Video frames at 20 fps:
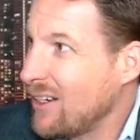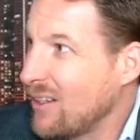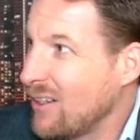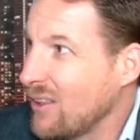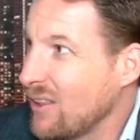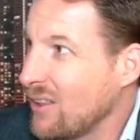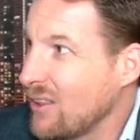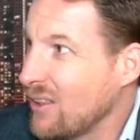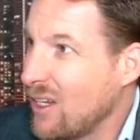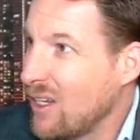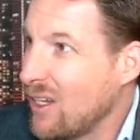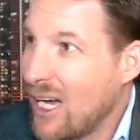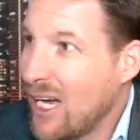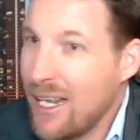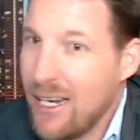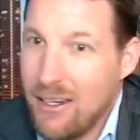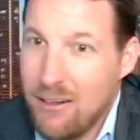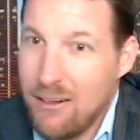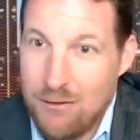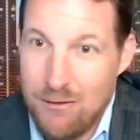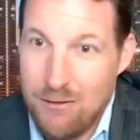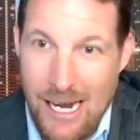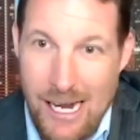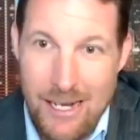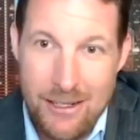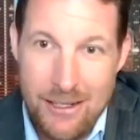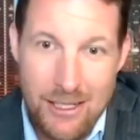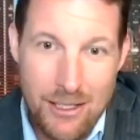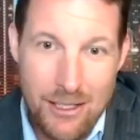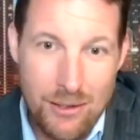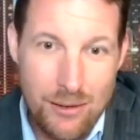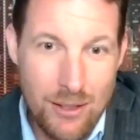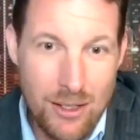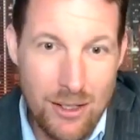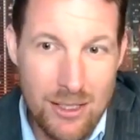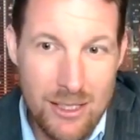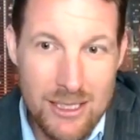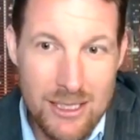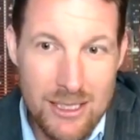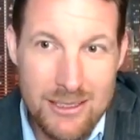lot of value
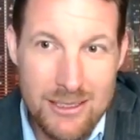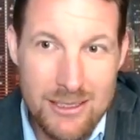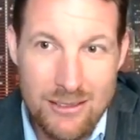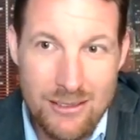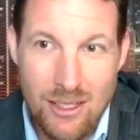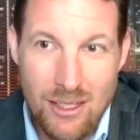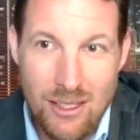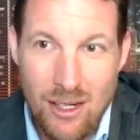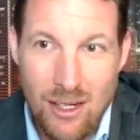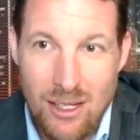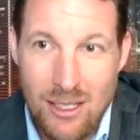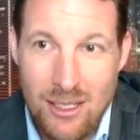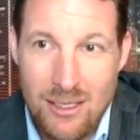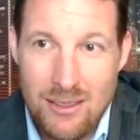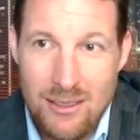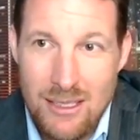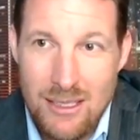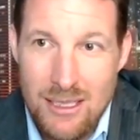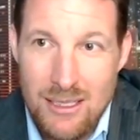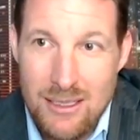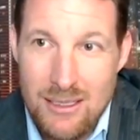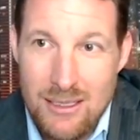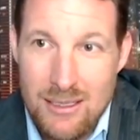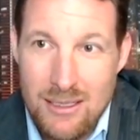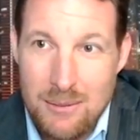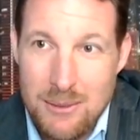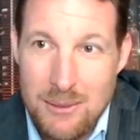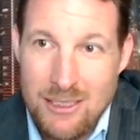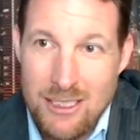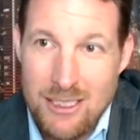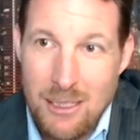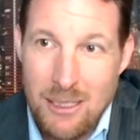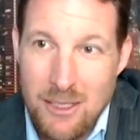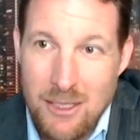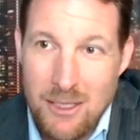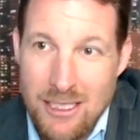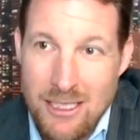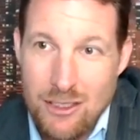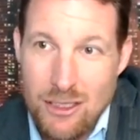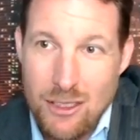on this call? Let me see. I'm
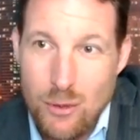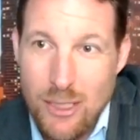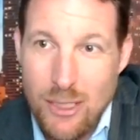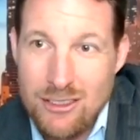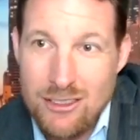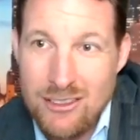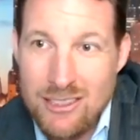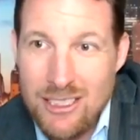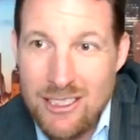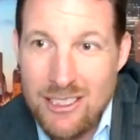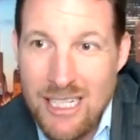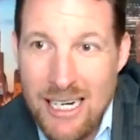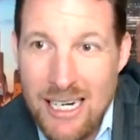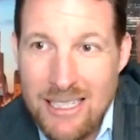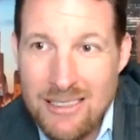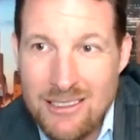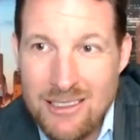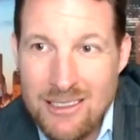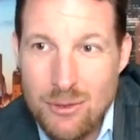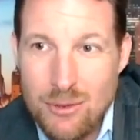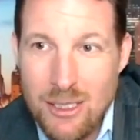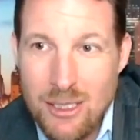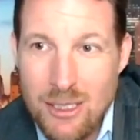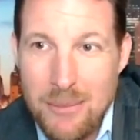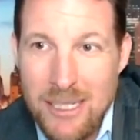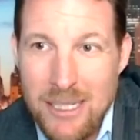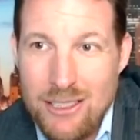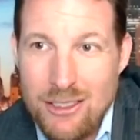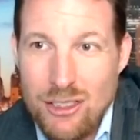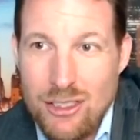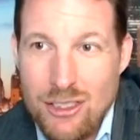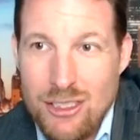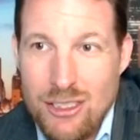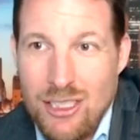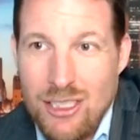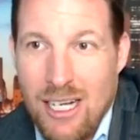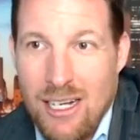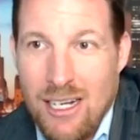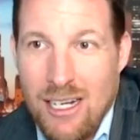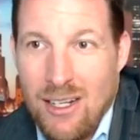looking at your questions here, guys. I just want to make sure
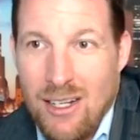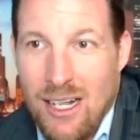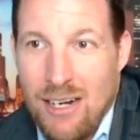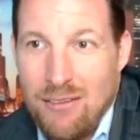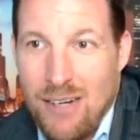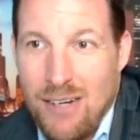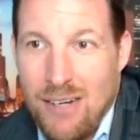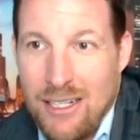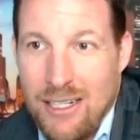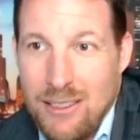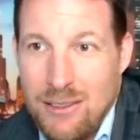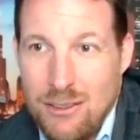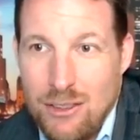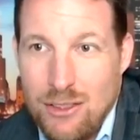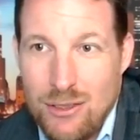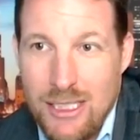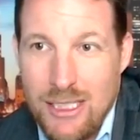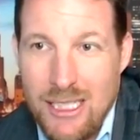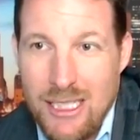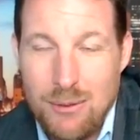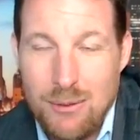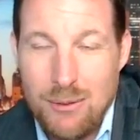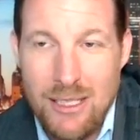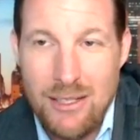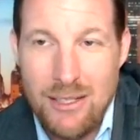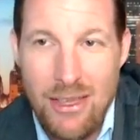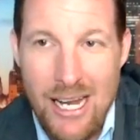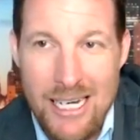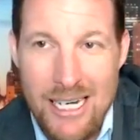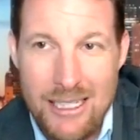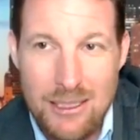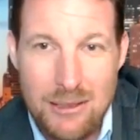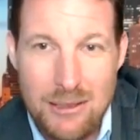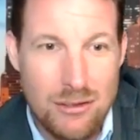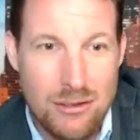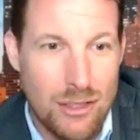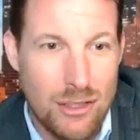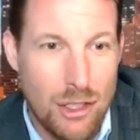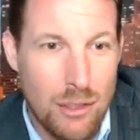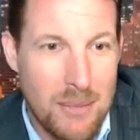you got a lot of value. Sharita, I want to thank you
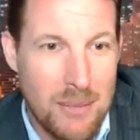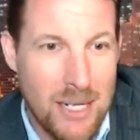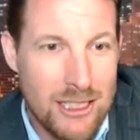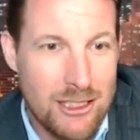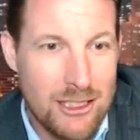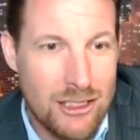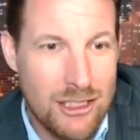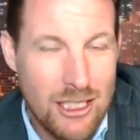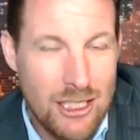so much